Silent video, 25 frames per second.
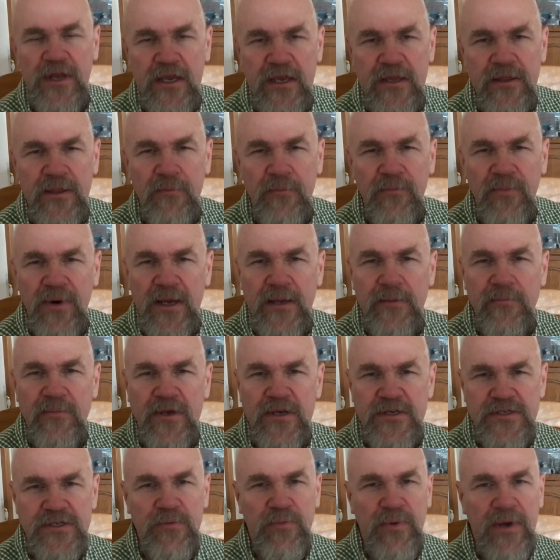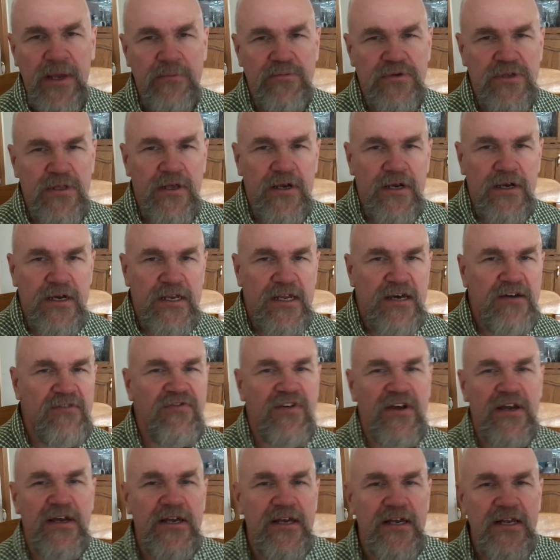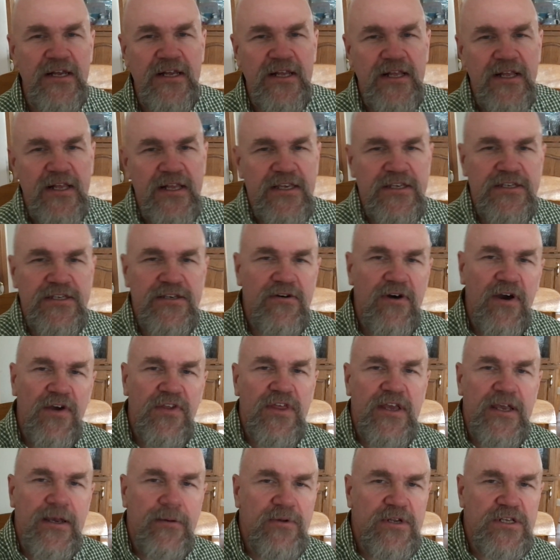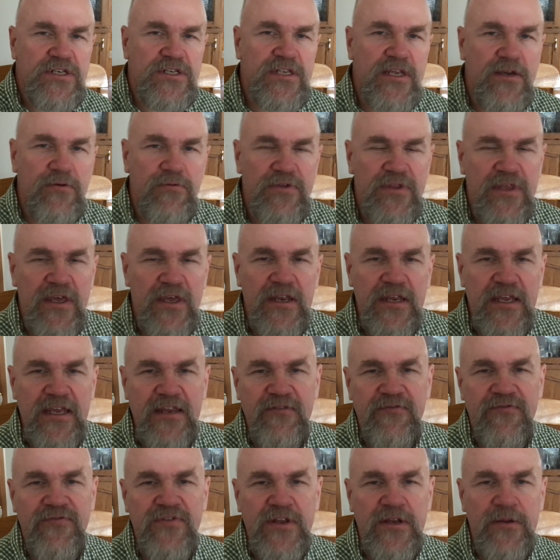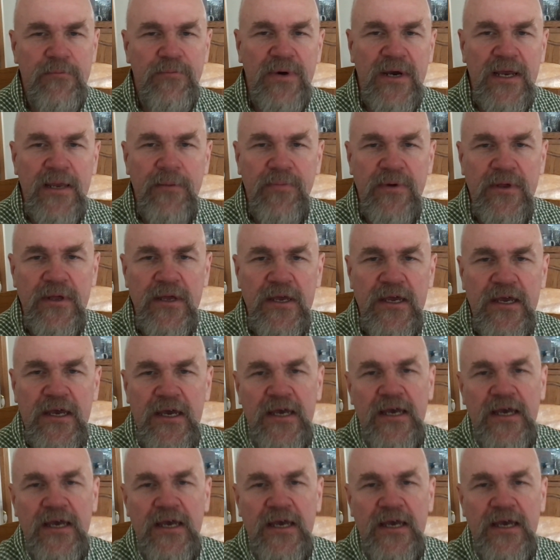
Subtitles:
in the pipe because the pipe's long enough. So I think I'm going to stick with that 8 feet of pipe.